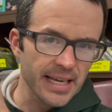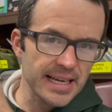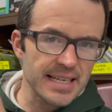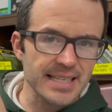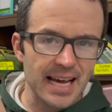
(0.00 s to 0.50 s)

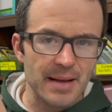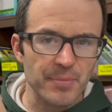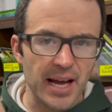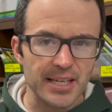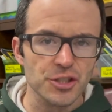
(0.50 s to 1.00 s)
anytime
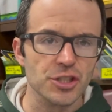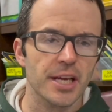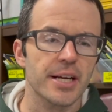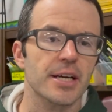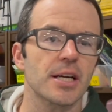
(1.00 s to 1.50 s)
I
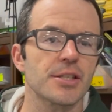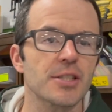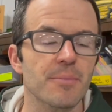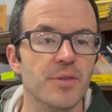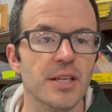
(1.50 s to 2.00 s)
share
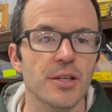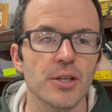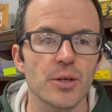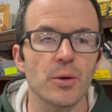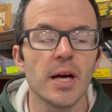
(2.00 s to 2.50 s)
something
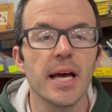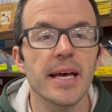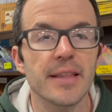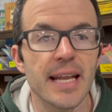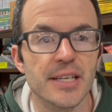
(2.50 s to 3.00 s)
new
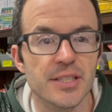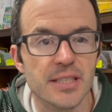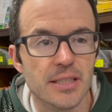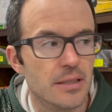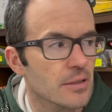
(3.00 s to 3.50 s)
the next
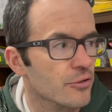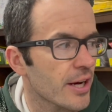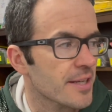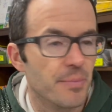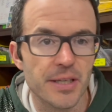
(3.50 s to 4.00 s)

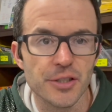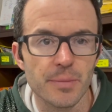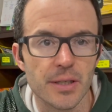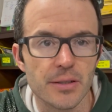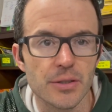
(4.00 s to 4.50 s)
great picture book.